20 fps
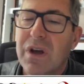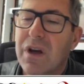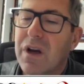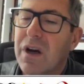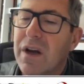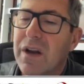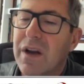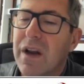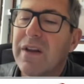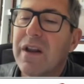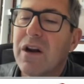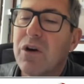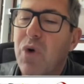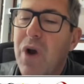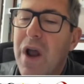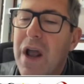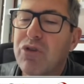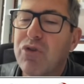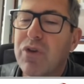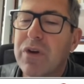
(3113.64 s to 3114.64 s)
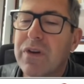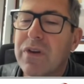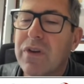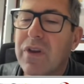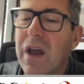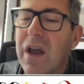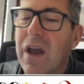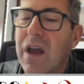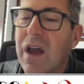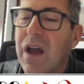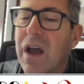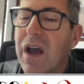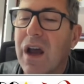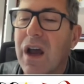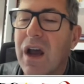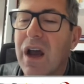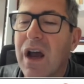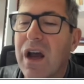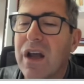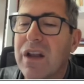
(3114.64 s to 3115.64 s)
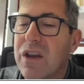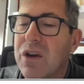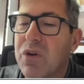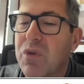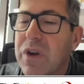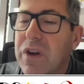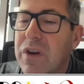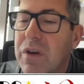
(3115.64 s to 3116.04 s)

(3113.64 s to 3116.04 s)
an undergraduate degree